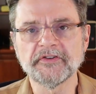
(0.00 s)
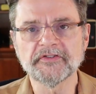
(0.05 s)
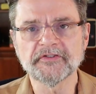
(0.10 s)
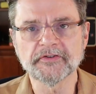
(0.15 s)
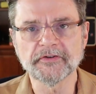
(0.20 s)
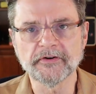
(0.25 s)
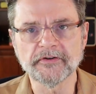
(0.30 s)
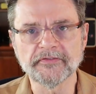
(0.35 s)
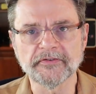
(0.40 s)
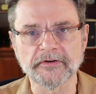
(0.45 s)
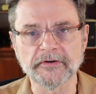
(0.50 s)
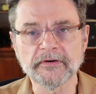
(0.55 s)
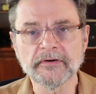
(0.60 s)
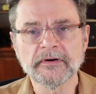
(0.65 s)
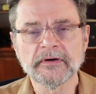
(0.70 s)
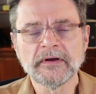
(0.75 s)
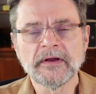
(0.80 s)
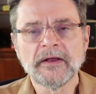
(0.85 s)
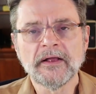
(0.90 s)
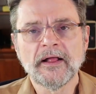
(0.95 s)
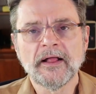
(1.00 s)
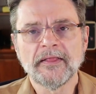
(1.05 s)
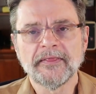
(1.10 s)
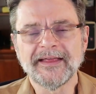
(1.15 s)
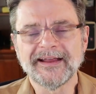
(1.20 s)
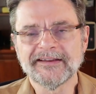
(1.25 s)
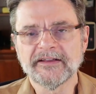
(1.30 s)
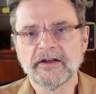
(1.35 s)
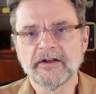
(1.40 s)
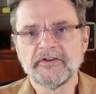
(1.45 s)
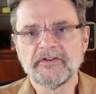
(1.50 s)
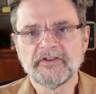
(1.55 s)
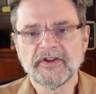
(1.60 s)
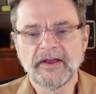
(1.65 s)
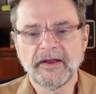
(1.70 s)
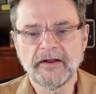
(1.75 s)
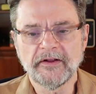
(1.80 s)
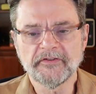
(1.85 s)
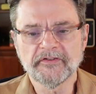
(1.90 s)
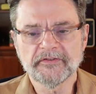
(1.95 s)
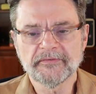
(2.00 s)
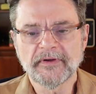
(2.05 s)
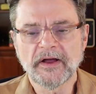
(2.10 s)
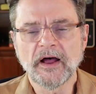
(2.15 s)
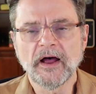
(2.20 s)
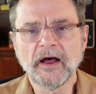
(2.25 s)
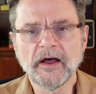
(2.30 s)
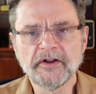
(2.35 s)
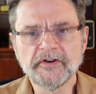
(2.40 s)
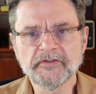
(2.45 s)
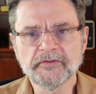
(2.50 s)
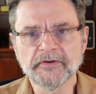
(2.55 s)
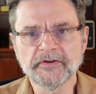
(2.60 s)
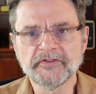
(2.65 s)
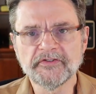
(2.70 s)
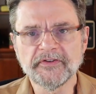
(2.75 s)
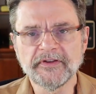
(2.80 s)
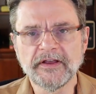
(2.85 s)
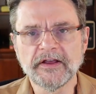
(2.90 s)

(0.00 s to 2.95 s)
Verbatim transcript: server that contains hundreds,